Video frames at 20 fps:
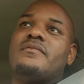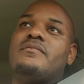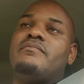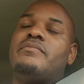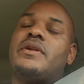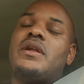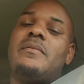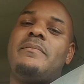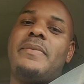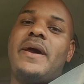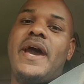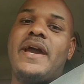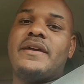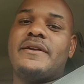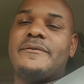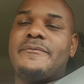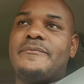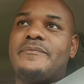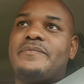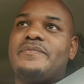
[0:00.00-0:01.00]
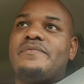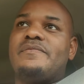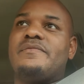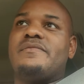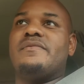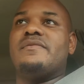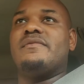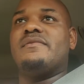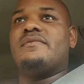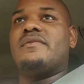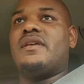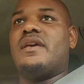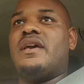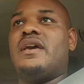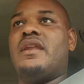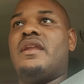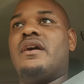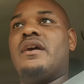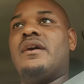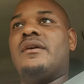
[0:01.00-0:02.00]
But I'm back.
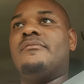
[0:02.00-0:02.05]
And